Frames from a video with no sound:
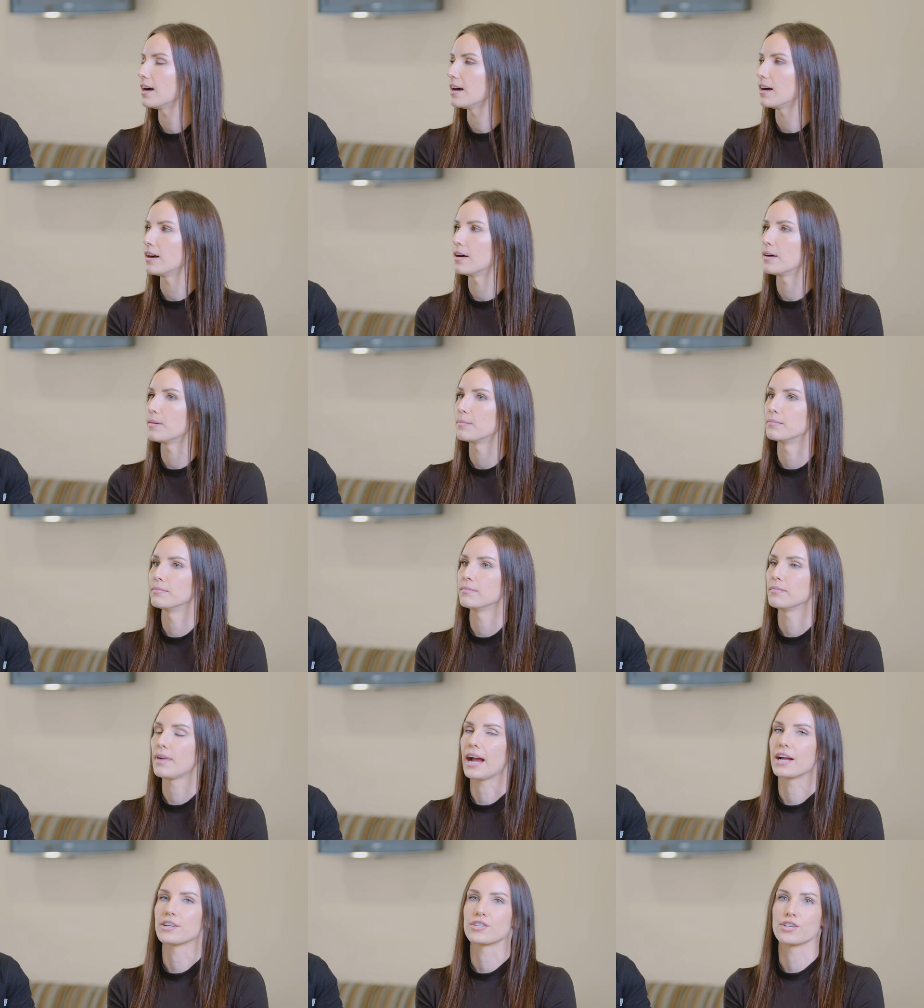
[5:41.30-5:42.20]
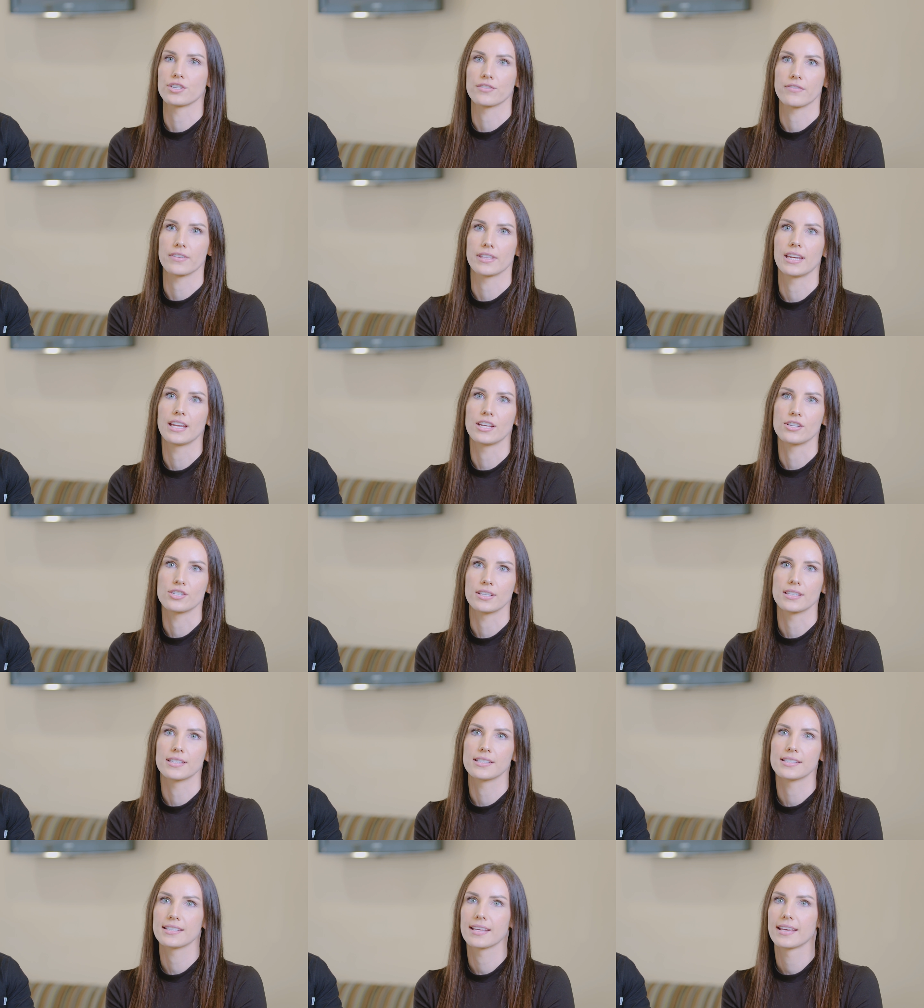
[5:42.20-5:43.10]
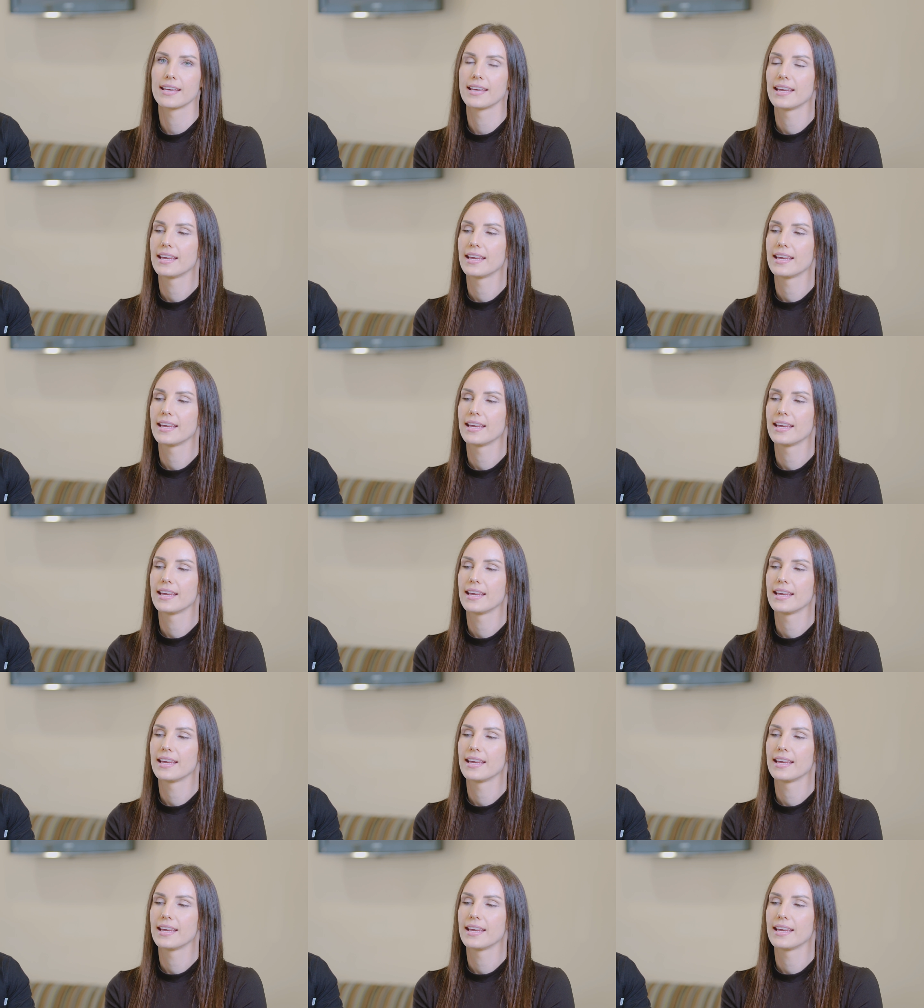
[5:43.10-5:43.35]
um, at Church for the Nations.